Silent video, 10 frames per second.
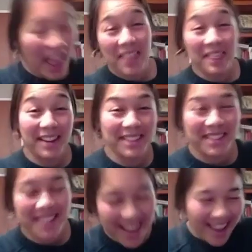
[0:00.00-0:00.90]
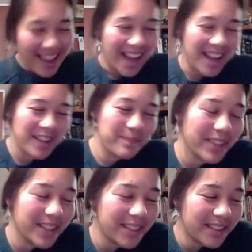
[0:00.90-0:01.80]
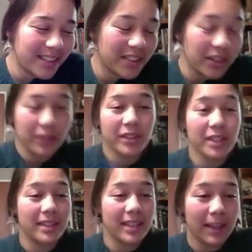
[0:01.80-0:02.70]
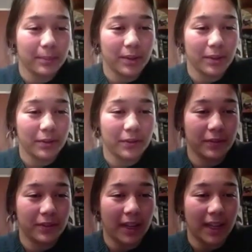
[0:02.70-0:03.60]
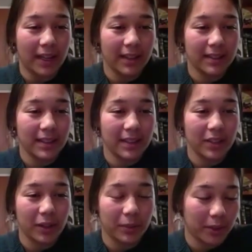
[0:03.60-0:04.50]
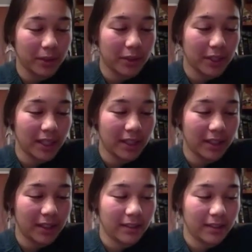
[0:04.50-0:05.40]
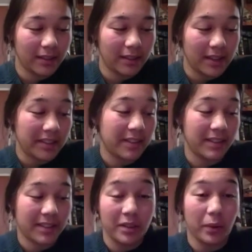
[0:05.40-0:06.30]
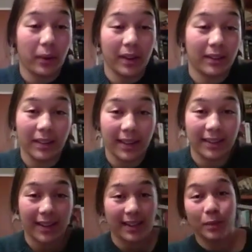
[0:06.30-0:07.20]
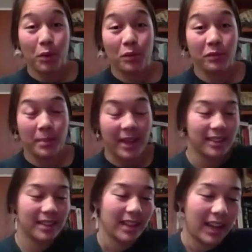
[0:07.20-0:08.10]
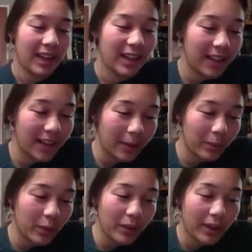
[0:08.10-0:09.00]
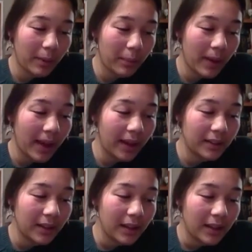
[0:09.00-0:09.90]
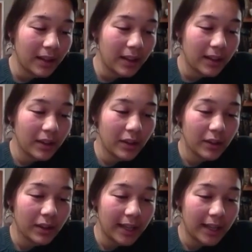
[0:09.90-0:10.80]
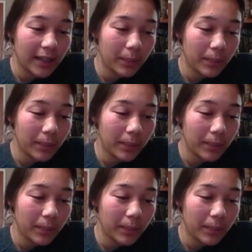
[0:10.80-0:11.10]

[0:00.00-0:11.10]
Thanks. So just sort of touching on what Gina is doing, like as a movement, and with her campaign, you know, like